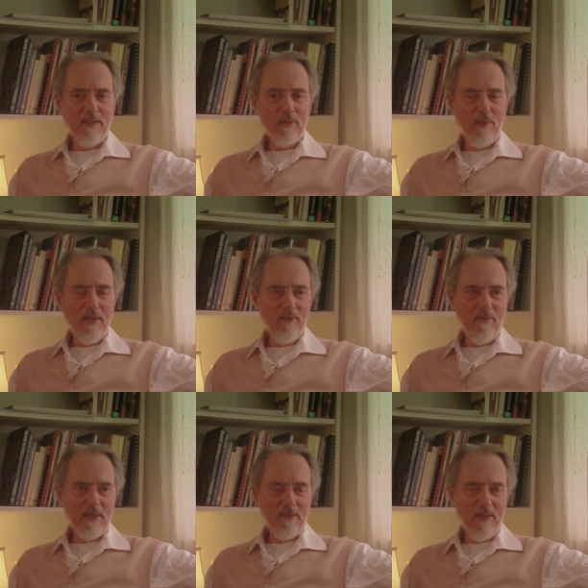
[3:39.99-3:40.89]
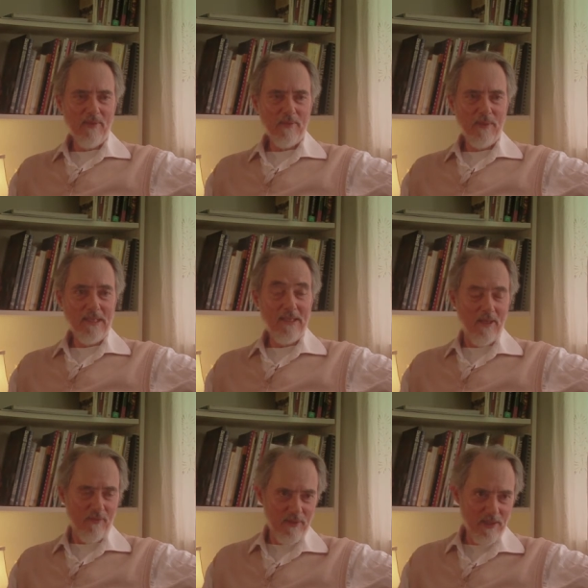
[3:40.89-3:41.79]
in spite of the fact of having spent
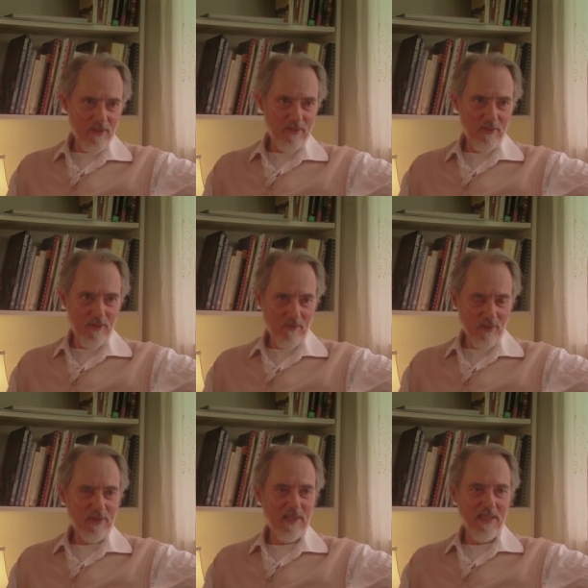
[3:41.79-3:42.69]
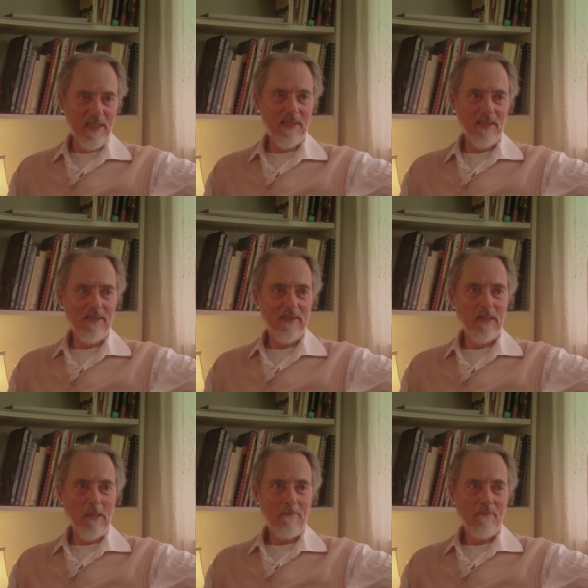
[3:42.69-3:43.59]
11 years at university in England, you know,